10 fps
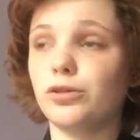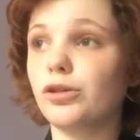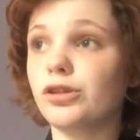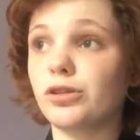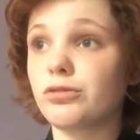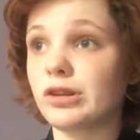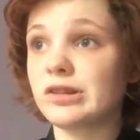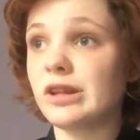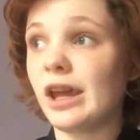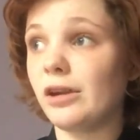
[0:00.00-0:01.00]
talk to
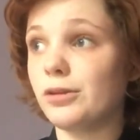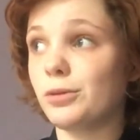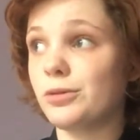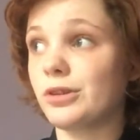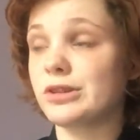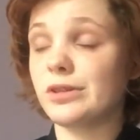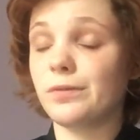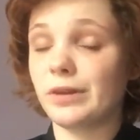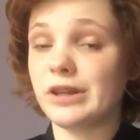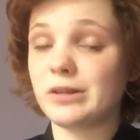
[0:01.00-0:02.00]
trusted adults or a trusted
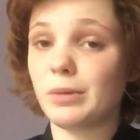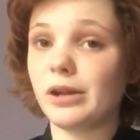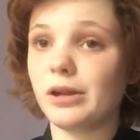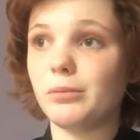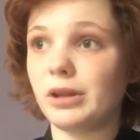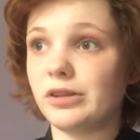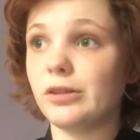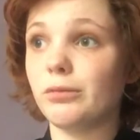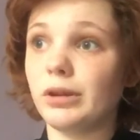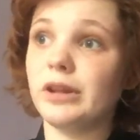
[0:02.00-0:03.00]
friend about it because
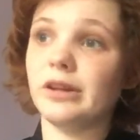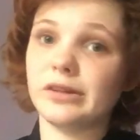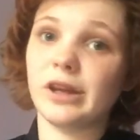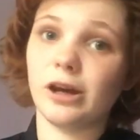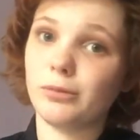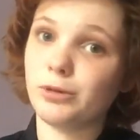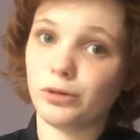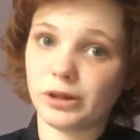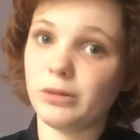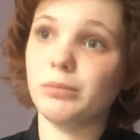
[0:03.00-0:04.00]
it really does help.
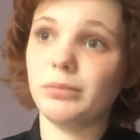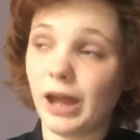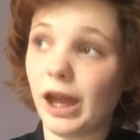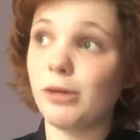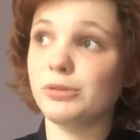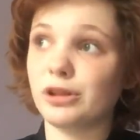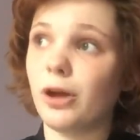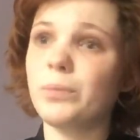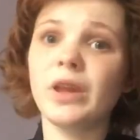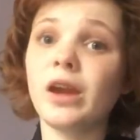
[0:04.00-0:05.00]
Talking helps a
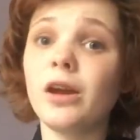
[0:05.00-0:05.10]
lot.